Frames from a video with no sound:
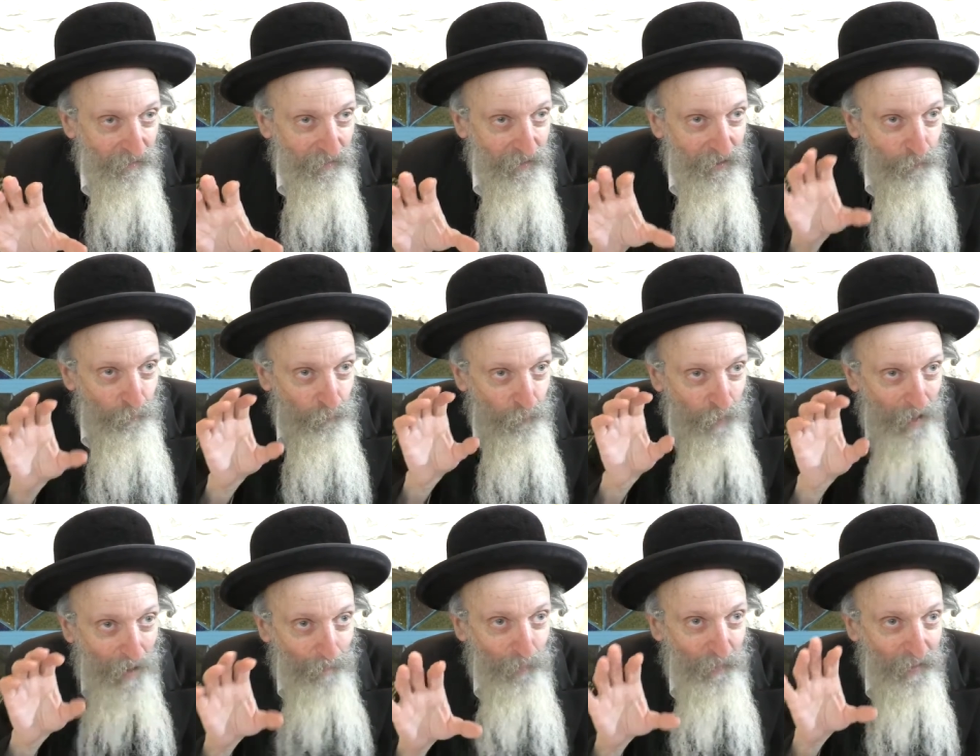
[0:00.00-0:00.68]
It's
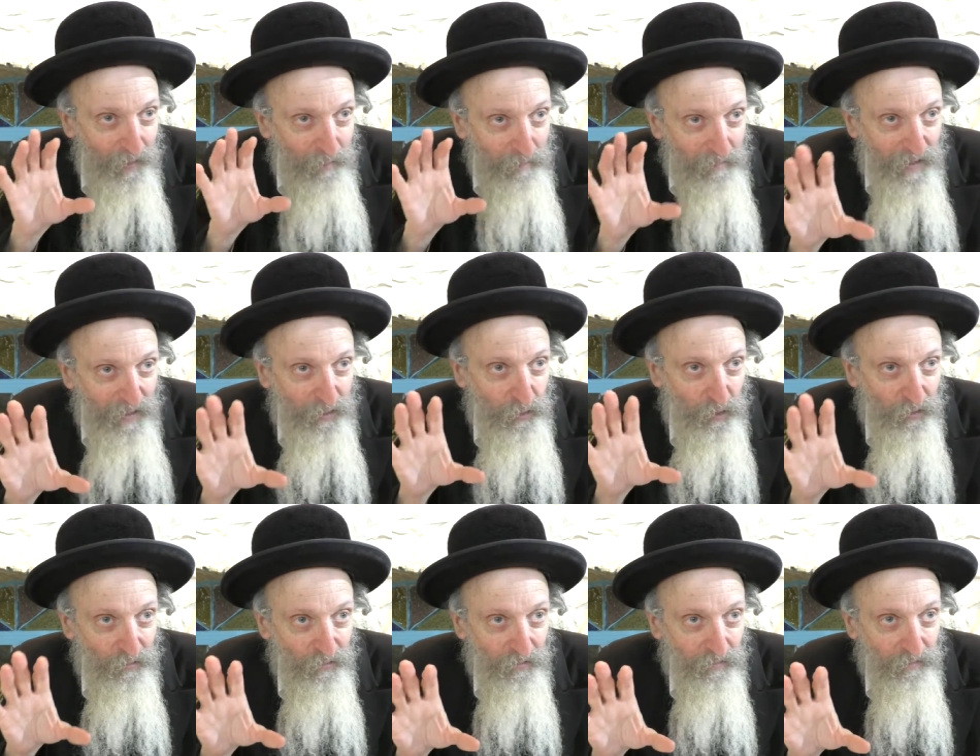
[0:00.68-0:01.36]
properly
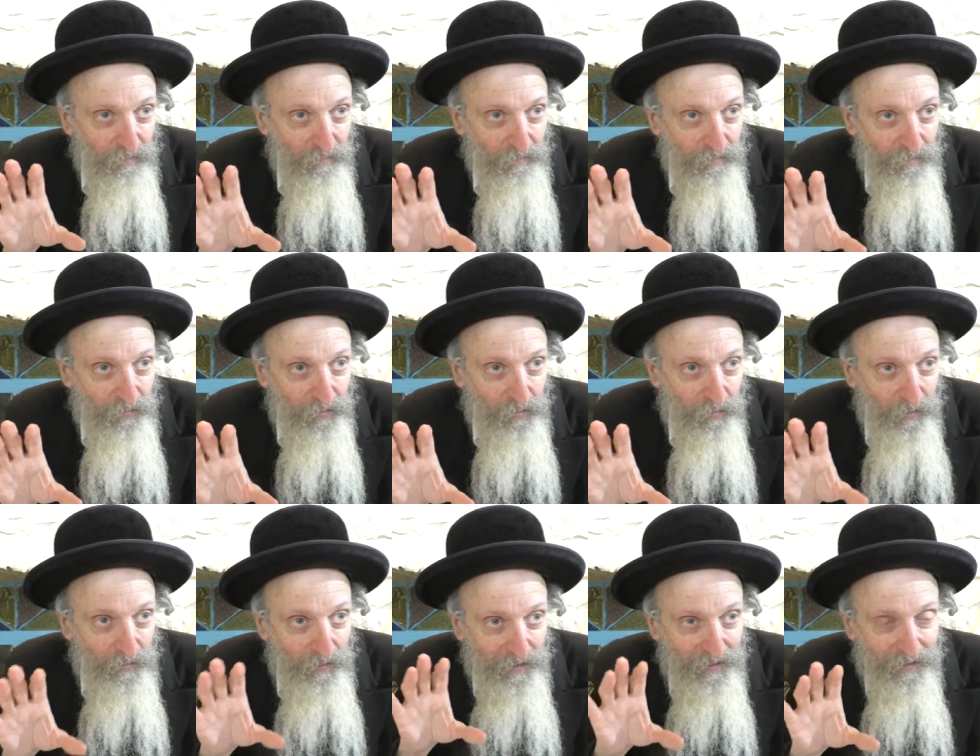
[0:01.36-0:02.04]
measured. So
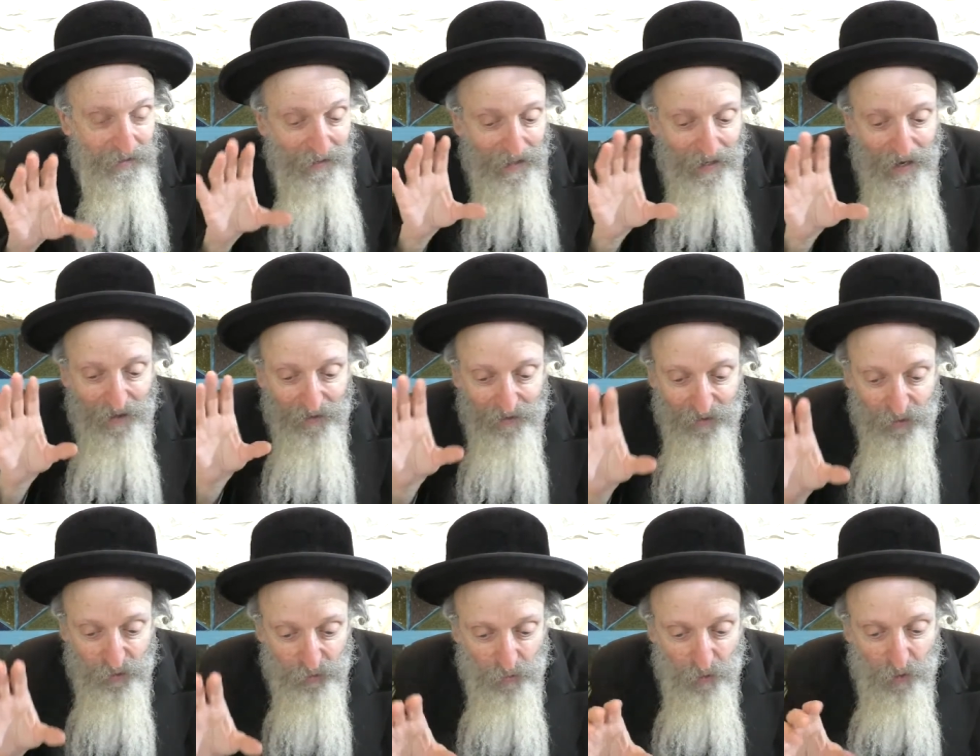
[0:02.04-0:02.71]
it doesn't get out of
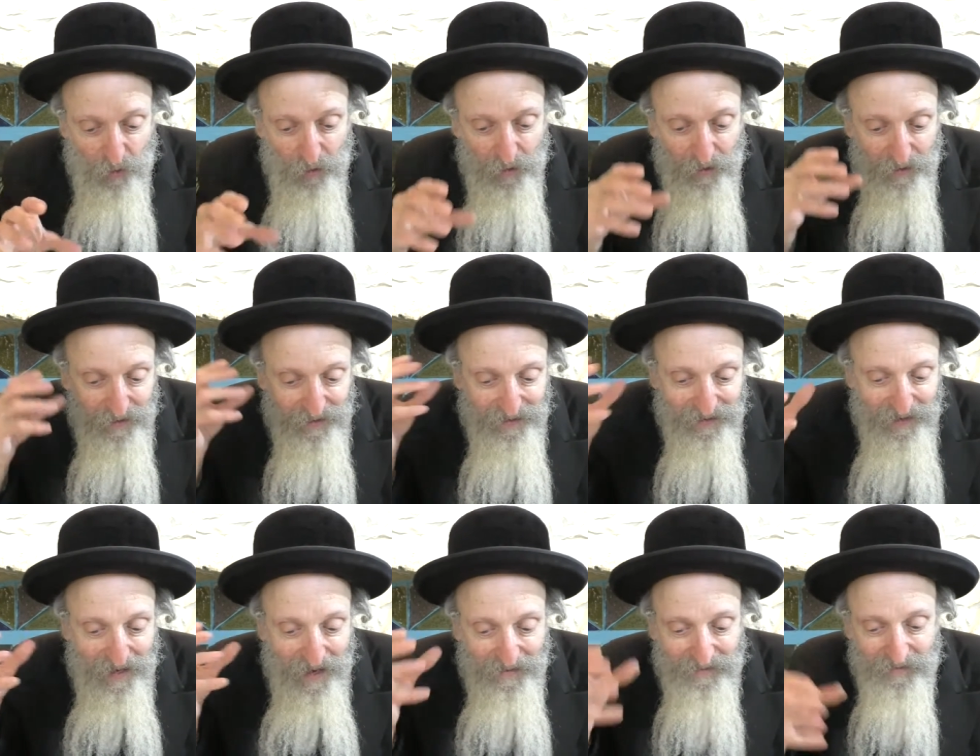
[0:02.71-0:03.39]
control and
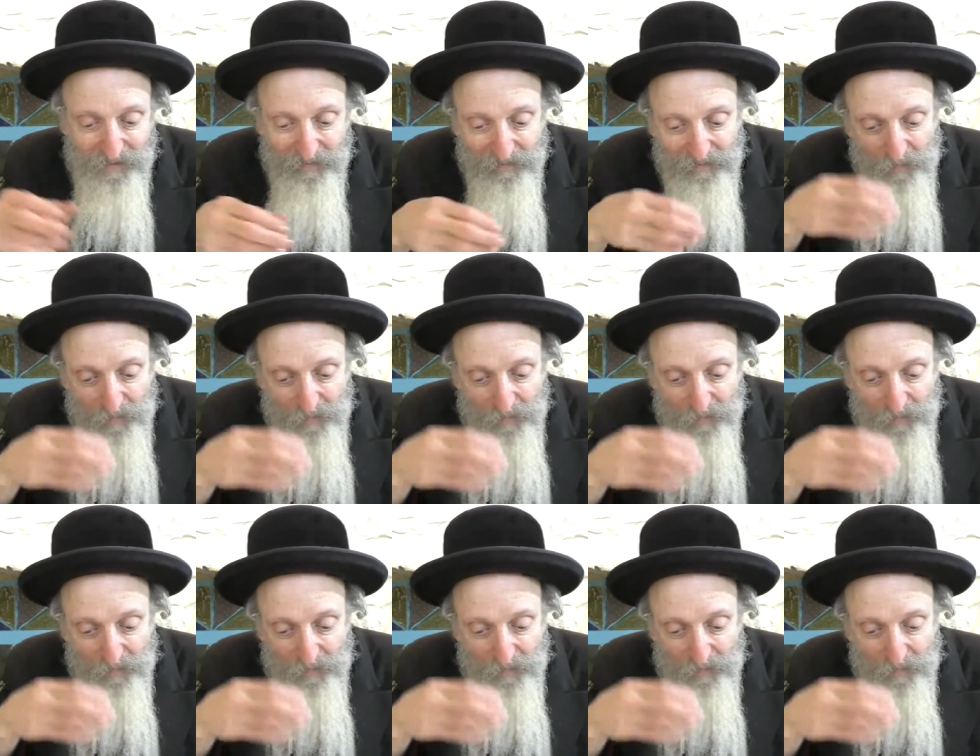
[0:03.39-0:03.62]
it's not